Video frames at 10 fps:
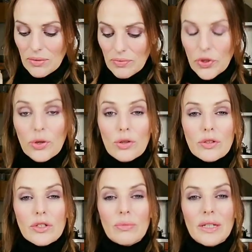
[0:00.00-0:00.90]
your
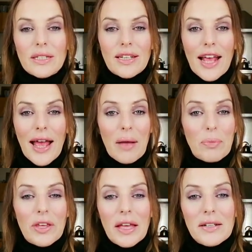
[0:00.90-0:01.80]
ultimate
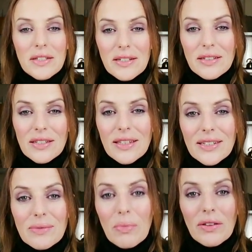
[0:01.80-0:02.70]
happy ending to
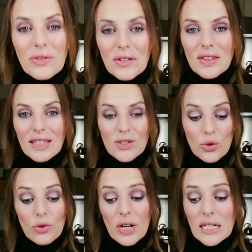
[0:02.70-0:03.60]
this month, this
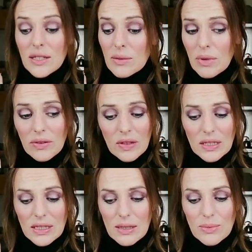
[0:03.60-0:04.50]
crazy month it
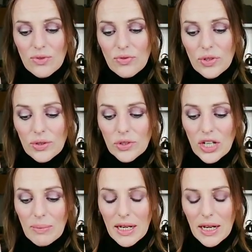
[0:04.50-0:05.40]
seems for you,
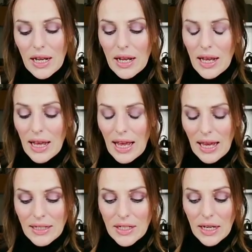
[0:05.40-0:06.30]
Gemini.
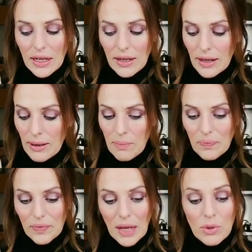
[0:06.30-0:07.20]
And
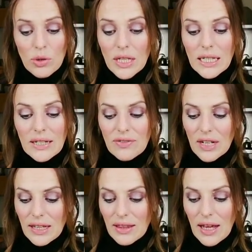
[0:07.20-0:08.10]
I'm going to leave it
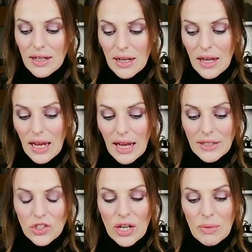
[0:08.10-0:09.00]
at that.
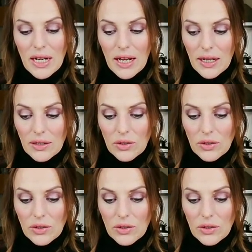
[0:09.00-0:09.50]
And Gemini,